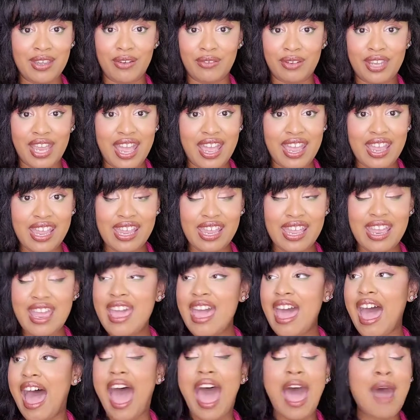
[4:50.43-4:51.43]
Okay,
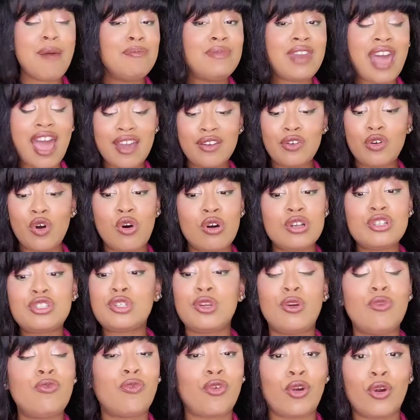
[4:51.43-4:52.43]
I'm not going
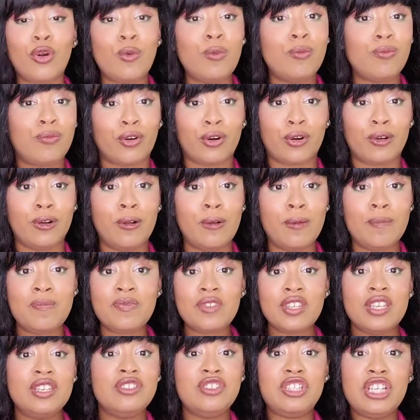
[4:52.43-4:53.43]
to vroom
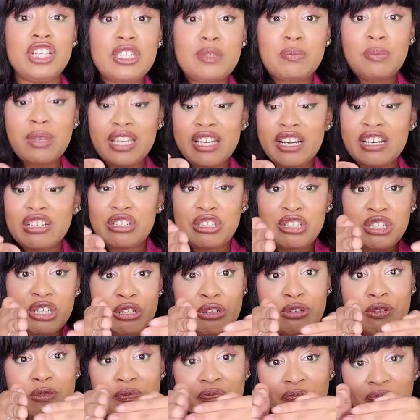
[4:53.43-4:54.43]
vroom just because
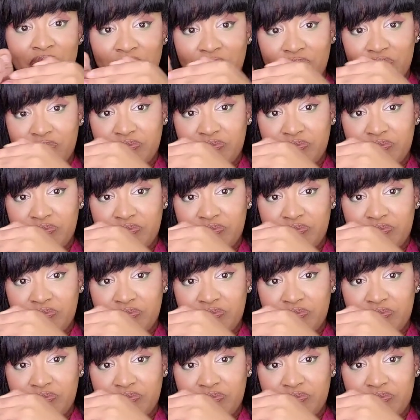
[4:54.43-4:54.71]
you.